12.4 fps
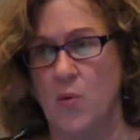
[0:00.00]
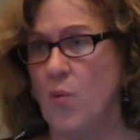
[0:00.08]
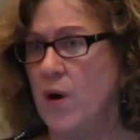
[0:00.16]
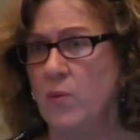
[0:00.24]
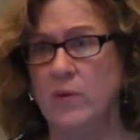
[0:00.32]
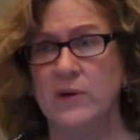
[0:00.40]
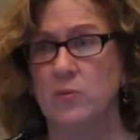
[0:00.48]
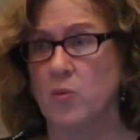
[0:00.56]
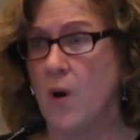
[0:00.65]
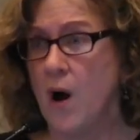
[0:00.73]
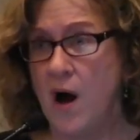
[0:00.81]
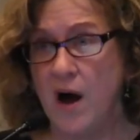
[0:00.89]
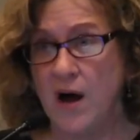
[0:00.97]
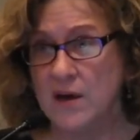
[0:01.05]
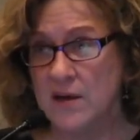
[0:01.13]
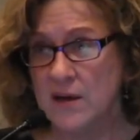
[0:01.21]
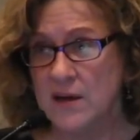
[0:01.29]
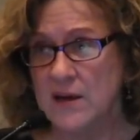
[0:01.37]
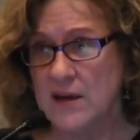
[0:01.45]
What went wrong?
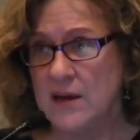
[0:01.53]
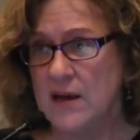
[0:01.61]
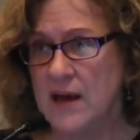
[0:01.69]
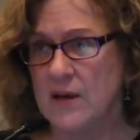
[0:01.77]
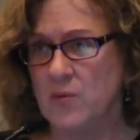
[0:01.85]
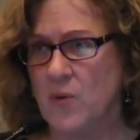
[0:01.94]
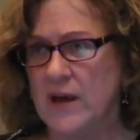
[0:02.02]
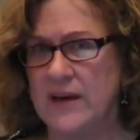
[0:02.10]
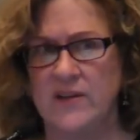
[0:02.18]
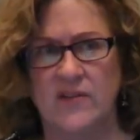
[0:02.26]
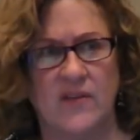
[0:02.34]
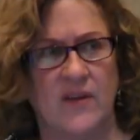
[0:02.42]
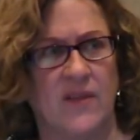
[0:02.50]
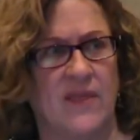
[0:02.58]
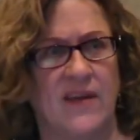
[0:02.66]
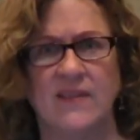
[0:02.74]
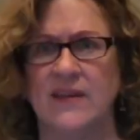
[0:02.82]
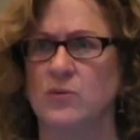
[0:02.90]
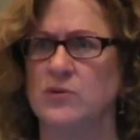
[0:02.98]
What is the
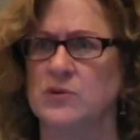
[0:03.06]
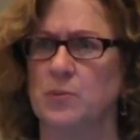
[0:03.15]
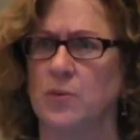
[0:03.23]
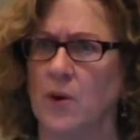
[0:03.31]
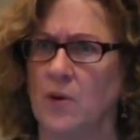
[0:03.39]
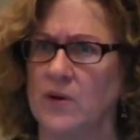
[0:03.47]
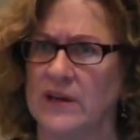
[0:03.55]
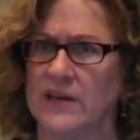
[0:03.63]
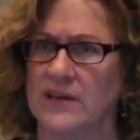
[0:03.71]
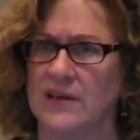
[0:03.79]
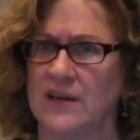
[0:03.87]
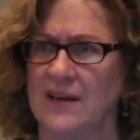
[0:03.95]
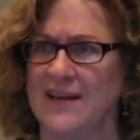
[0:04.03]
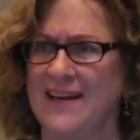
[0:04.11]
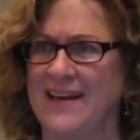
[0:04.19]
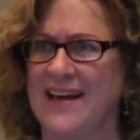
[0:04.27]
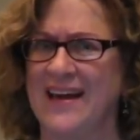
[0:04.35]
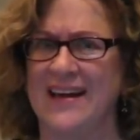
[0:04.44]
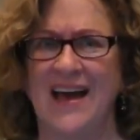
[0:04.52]
thing that was broken?
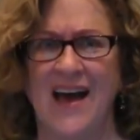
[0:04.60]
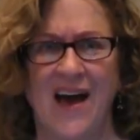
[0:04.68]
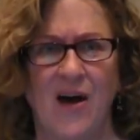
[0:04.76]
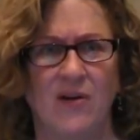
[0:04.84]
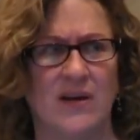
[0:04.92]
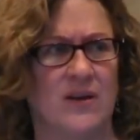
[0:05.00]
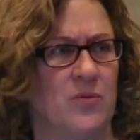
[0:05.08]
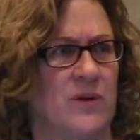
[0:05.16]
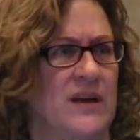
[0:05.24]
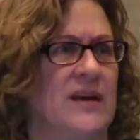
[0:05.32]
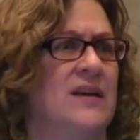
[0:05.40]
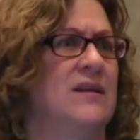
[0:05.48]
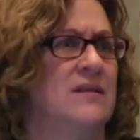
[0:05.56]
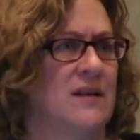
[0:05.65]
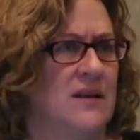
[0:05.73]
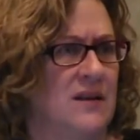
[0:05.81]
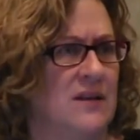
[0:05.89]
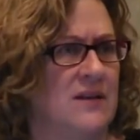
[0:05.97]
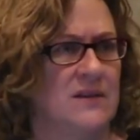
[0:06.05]
And how can we
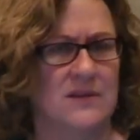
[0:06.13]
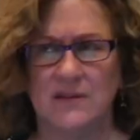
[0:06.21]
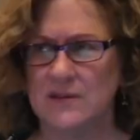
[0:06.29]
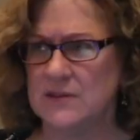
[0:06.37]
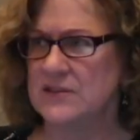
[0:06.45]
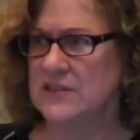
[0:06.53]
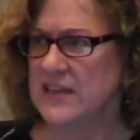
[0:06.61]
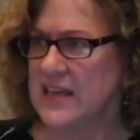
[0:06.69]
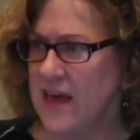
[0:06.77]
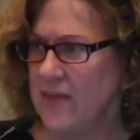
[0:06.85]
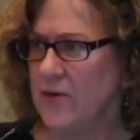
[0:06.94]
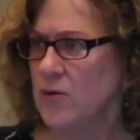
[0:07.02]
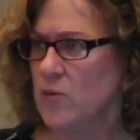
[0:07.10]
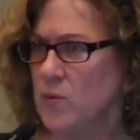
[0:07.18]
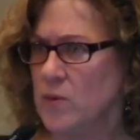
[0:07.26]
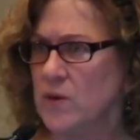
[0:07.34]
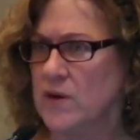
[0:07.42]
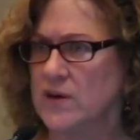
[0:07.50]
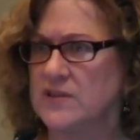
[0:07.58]
together
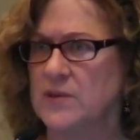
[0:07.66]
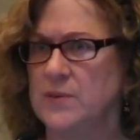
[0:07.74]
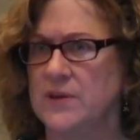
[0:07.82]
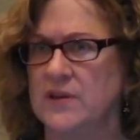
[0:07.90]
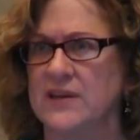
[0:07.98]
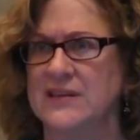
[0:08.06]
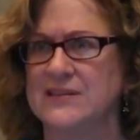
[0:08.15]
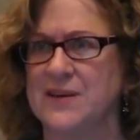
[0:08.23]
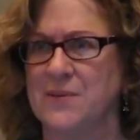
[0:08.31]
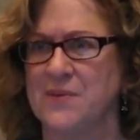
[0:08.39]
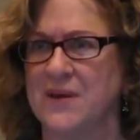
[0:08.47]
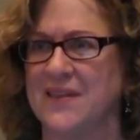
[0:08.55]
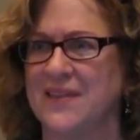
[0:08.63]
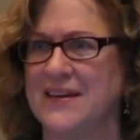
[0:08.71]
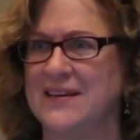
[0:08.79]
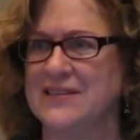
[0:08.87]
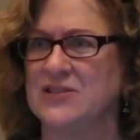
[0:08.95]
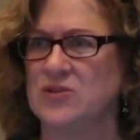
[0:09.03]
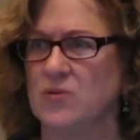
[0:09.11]
work to building something that
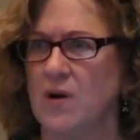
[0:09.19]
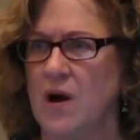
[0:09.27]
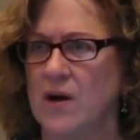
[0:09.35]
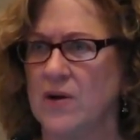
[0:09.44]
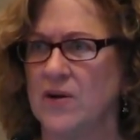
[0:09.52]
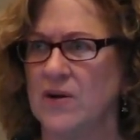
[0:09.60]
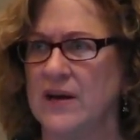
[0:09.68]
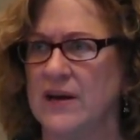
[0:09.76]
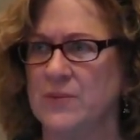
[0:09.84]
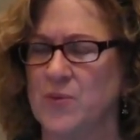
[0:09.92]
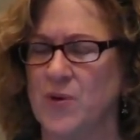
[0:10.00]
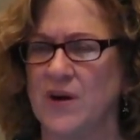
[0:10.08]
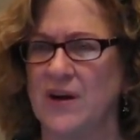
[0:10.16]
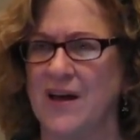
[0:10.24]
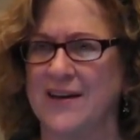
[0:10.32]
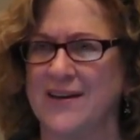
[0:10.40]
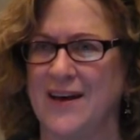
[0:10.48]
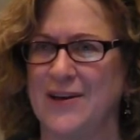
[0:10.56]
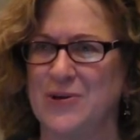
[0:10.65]
is stronger and more
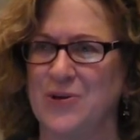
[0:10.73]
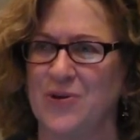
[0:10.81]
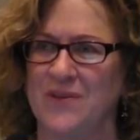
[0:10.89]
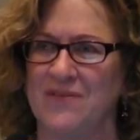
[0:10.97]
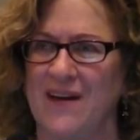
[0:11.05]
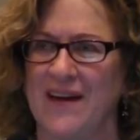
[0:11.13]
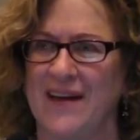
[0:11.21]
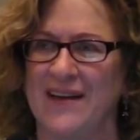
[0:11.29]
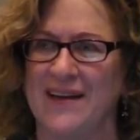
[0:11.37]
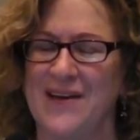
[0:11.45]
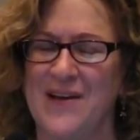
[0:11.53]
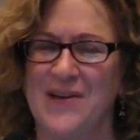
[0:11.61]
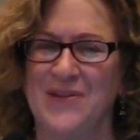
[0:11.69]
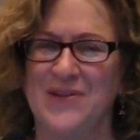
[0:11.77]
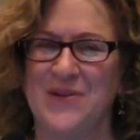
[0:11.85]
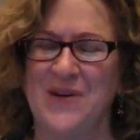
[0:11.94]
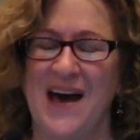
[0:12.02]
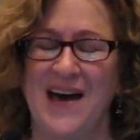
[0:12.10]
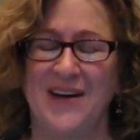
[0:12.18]
God-glorifying?
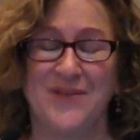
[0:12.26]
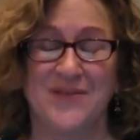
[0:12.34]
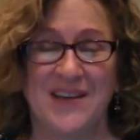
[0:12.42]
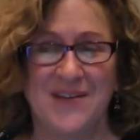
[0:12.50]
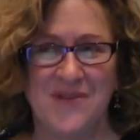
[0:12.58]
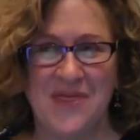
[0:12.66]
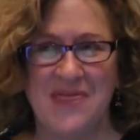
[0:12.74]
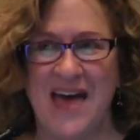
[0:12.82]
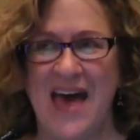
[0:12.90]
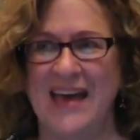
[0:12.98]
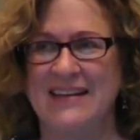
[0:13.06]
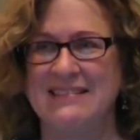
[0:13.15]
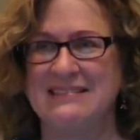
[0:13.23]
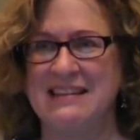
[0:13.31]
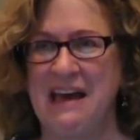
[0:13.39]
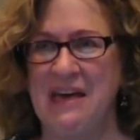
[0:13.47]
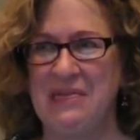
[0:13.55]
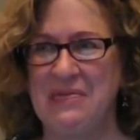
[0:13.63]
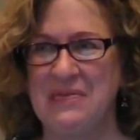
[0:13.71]
So out of even that
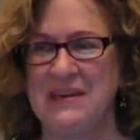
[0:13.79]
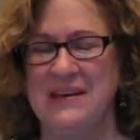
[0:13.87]
death,